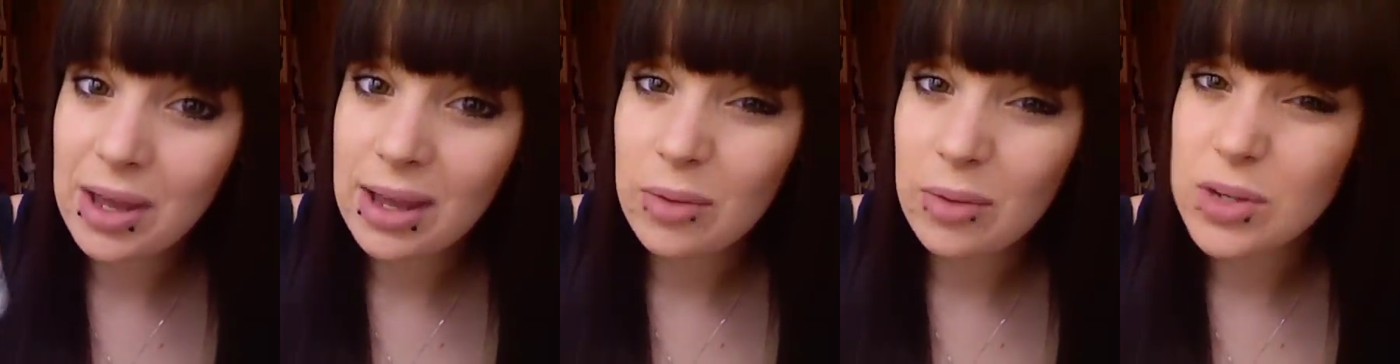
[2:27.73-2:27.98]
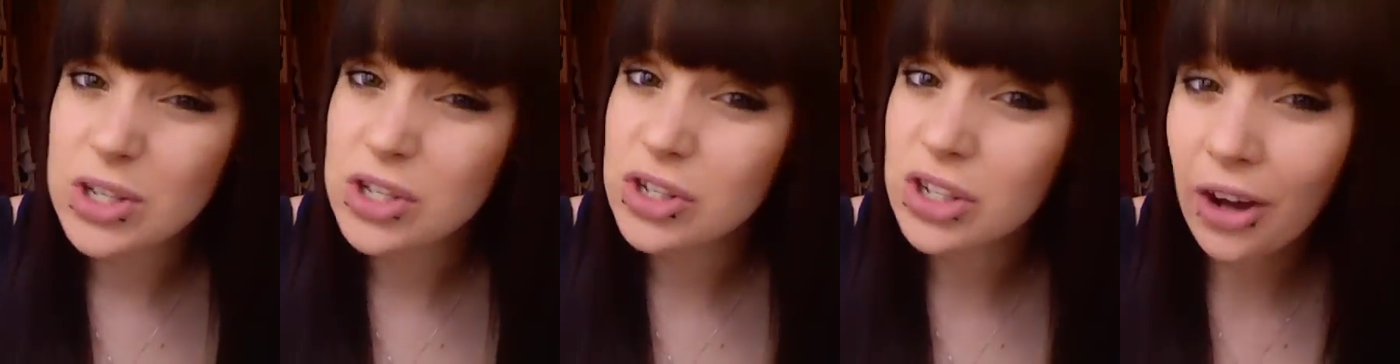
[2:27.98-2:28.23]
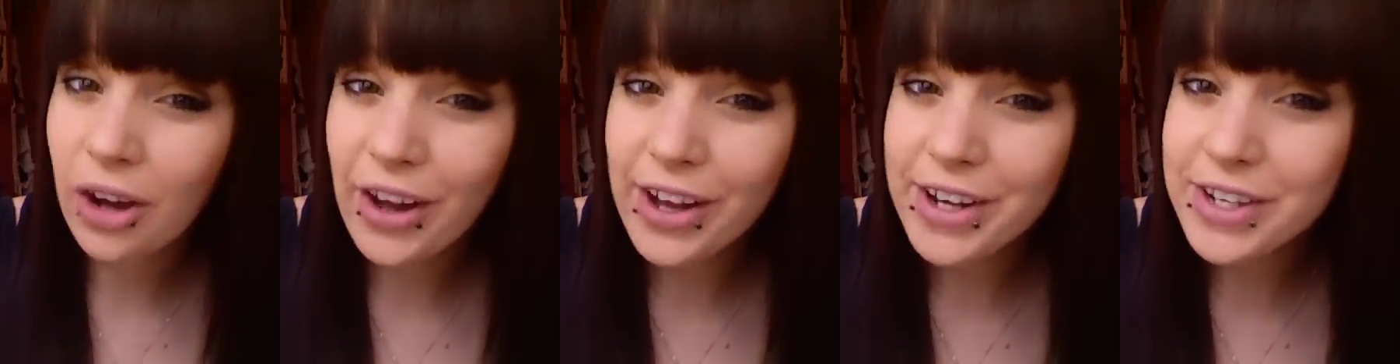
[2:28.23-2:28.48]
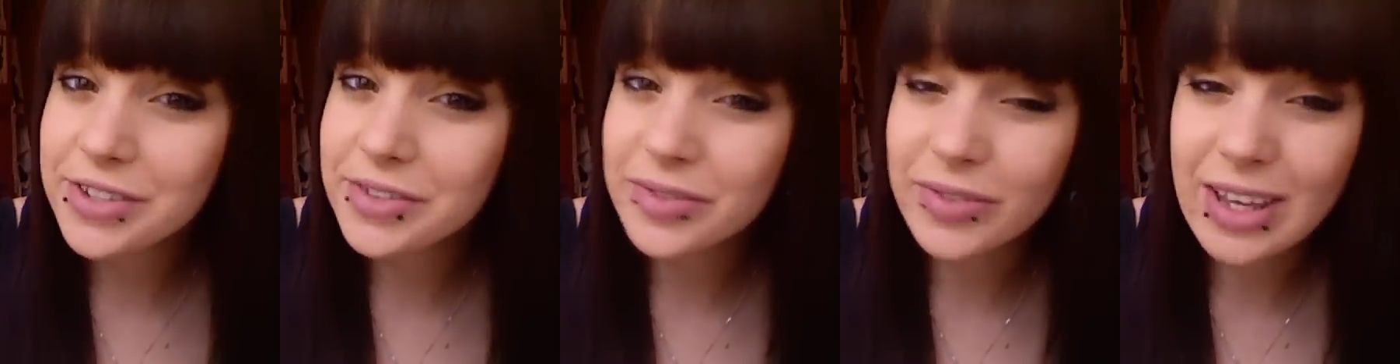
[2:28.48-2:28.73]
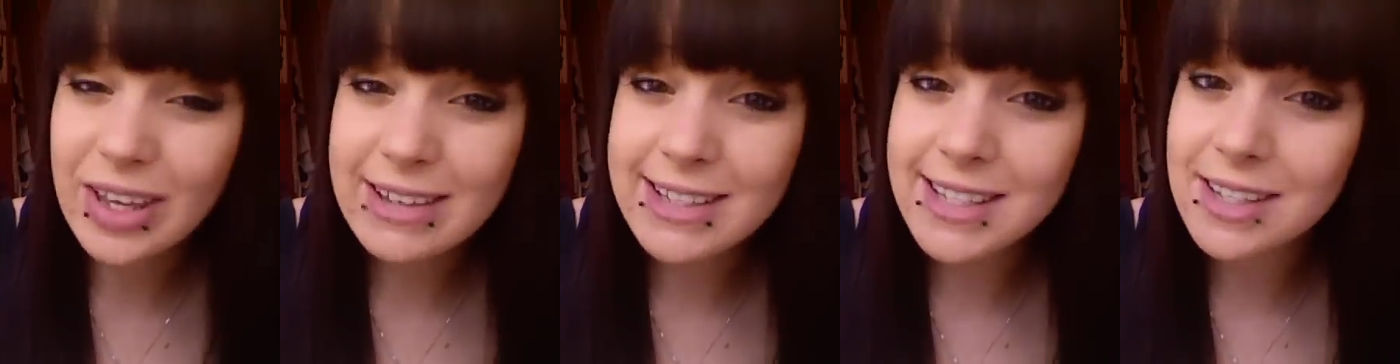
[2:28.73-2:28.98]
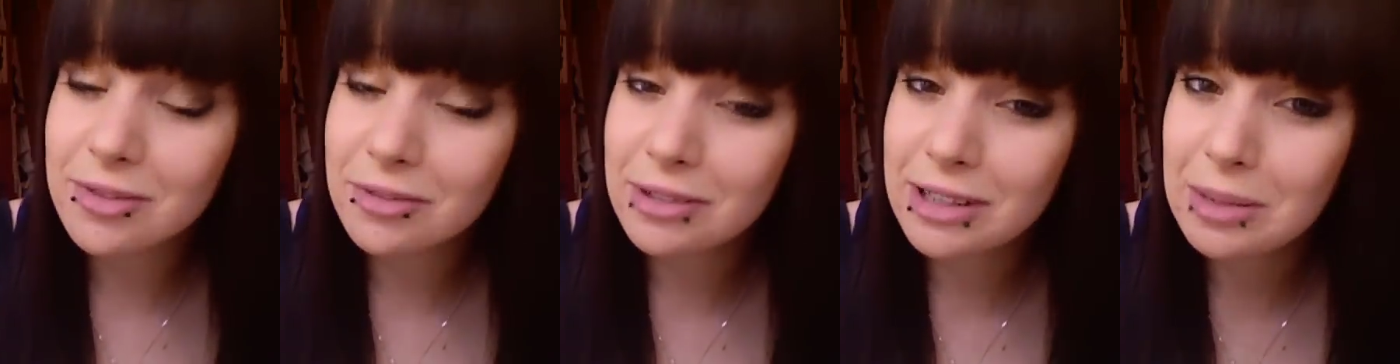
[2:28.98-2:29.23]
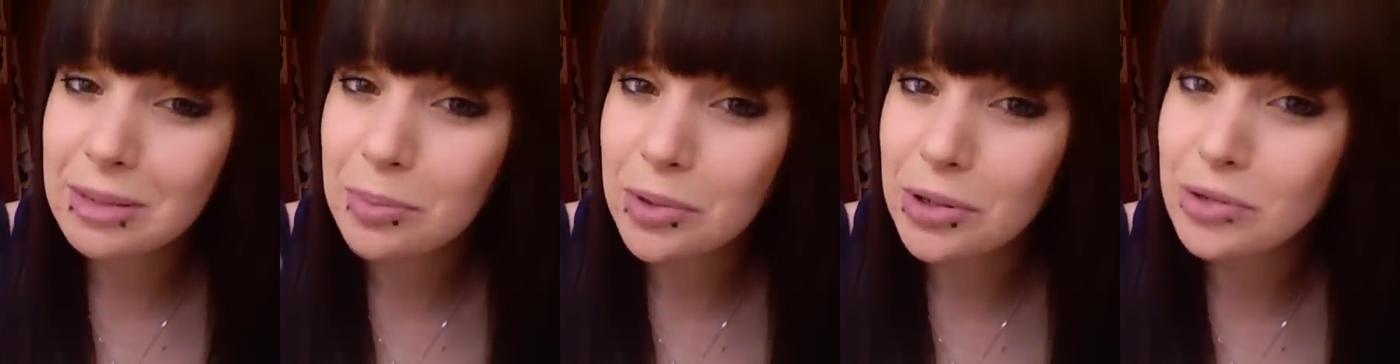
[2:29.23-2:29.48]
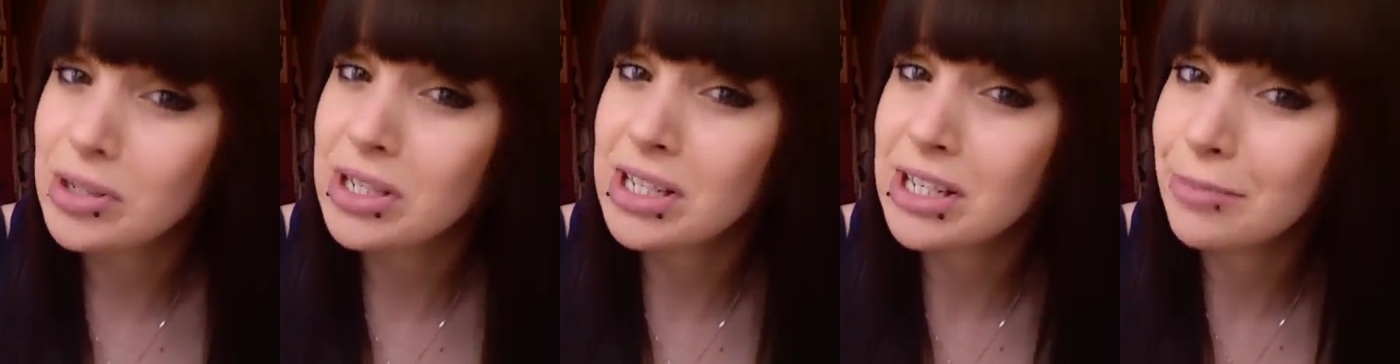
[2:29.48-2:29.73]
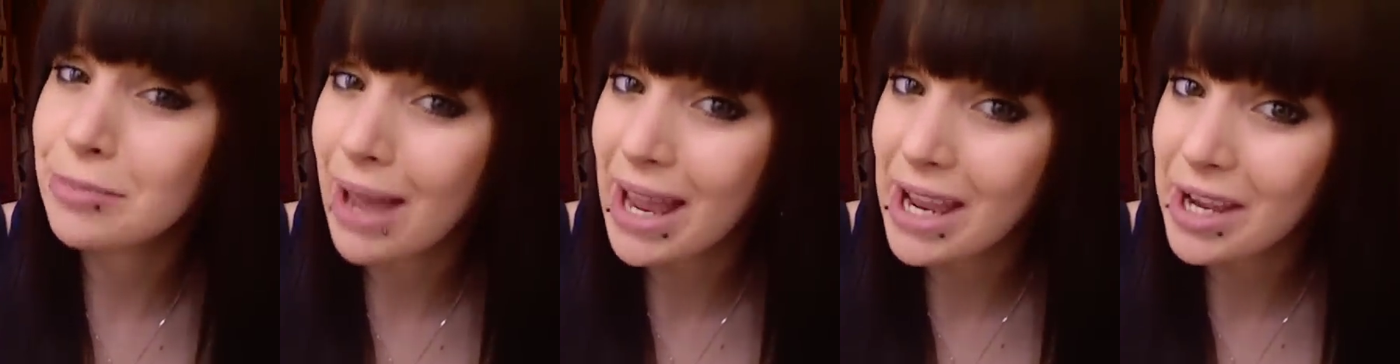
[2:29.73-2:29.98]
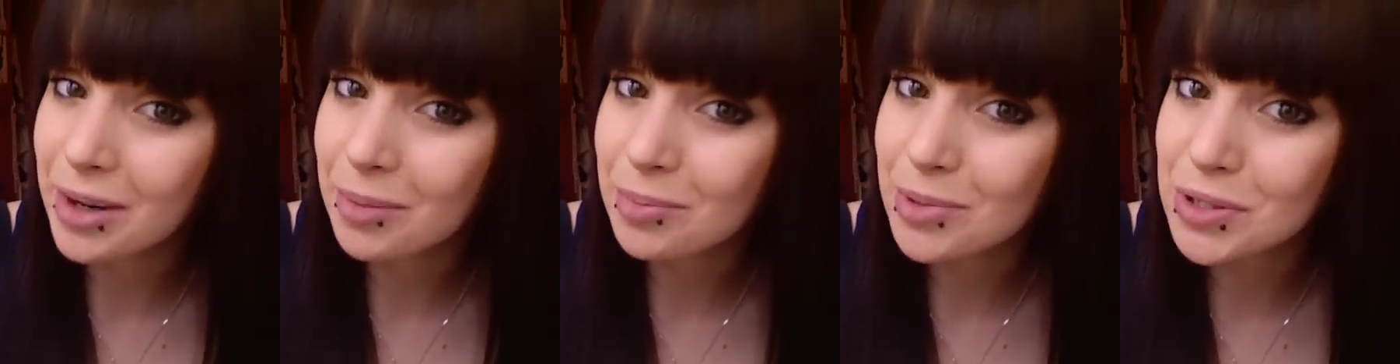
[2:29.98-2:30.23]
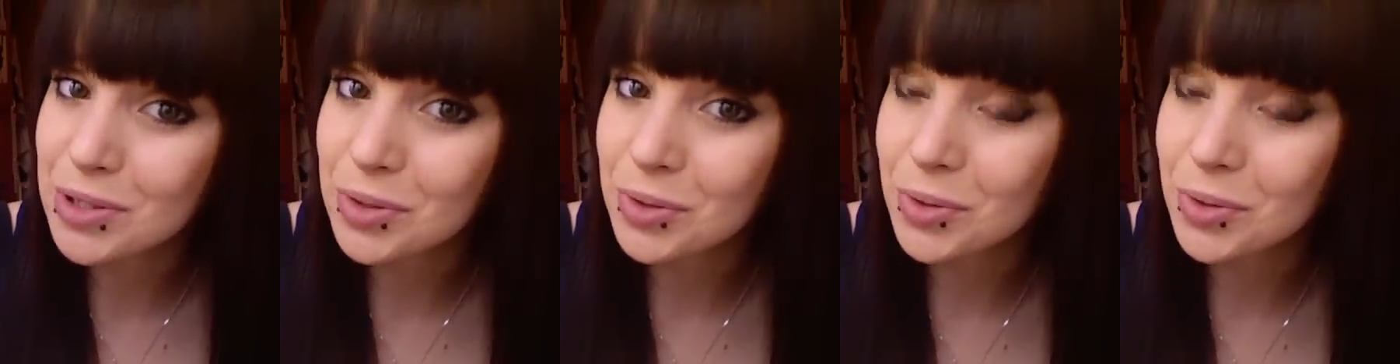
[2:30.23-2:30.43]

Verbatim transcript: which kind of isn't really beauty makeup at